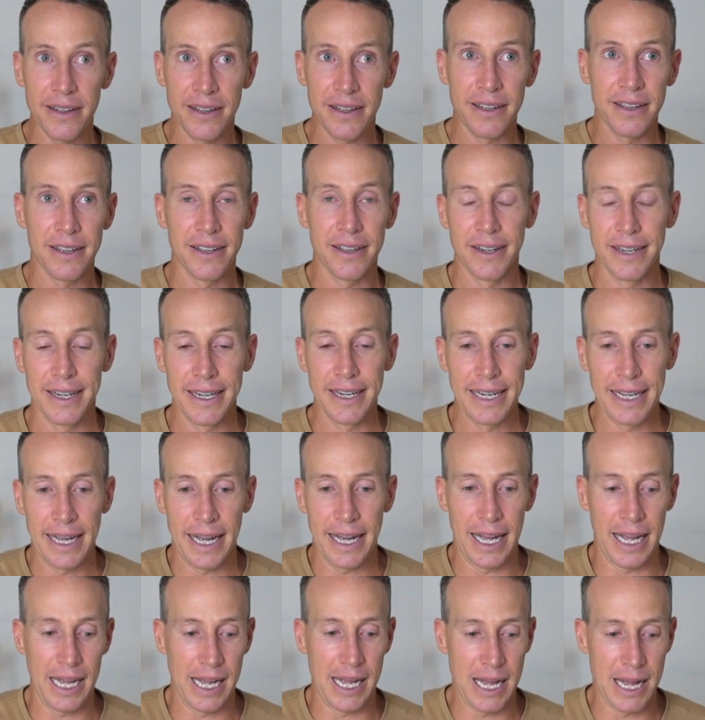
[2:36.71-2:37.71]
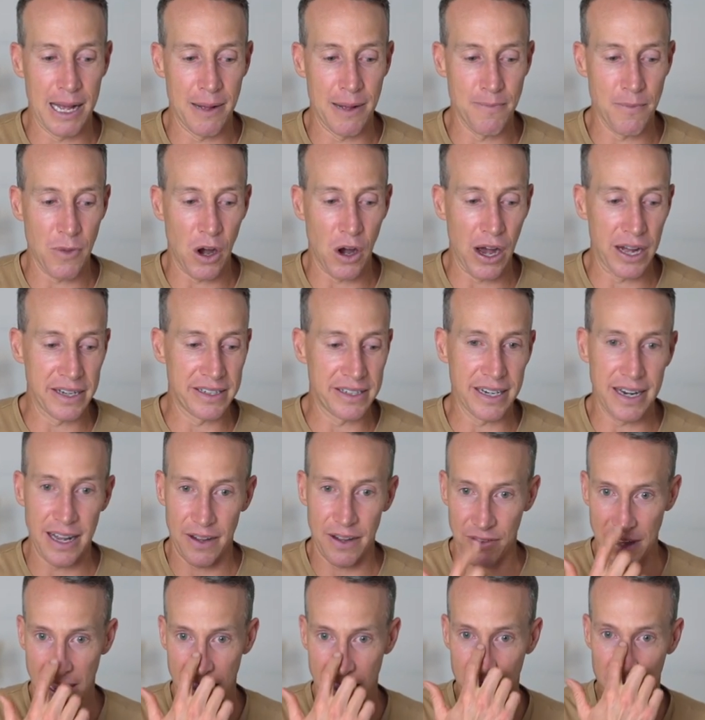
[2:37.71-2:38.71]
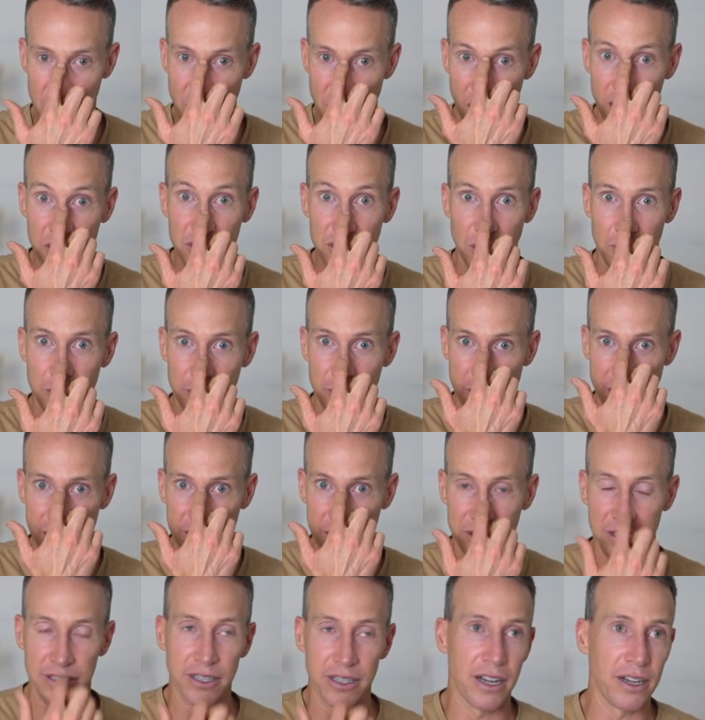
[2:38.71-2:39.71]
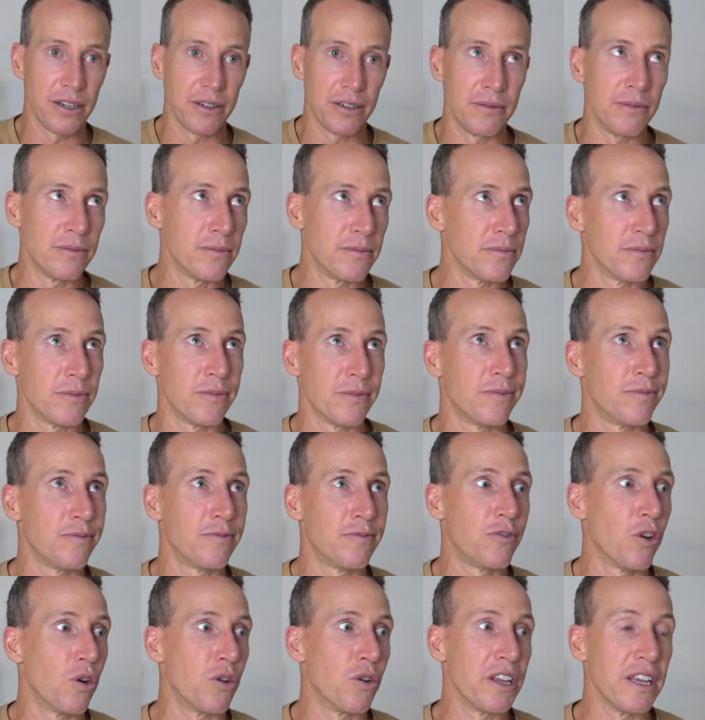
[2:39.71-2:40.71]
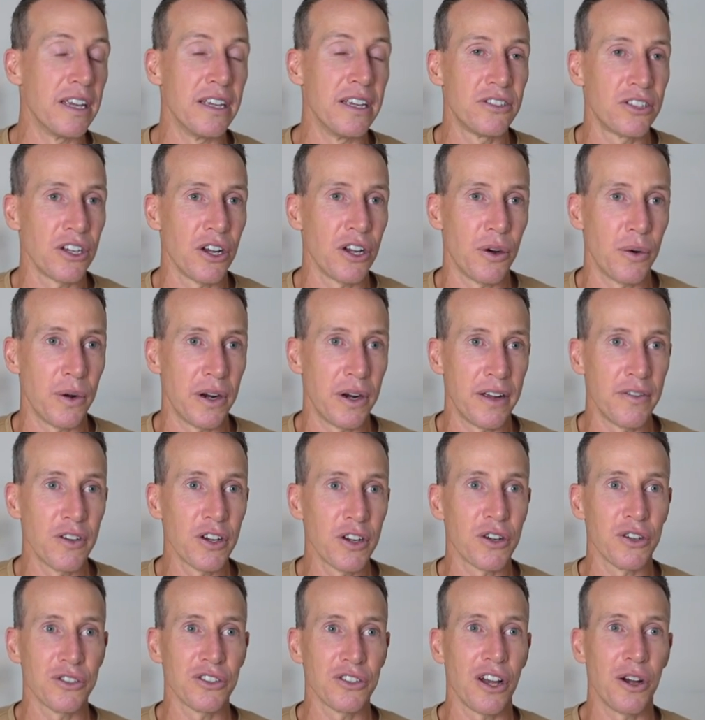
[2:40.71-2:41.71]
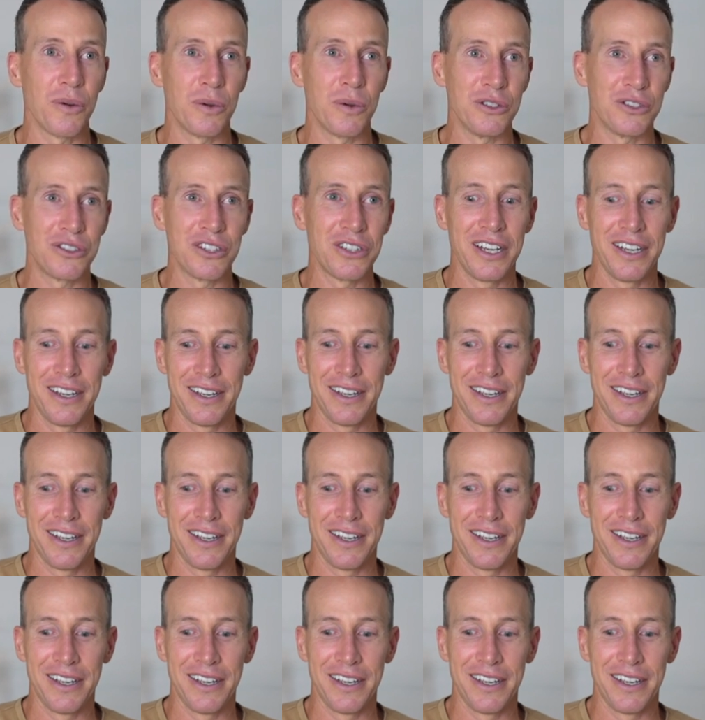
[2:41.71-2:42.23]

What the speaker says: Mm. I did have to have a nose operation though, 4 years ago, or whatever, because I was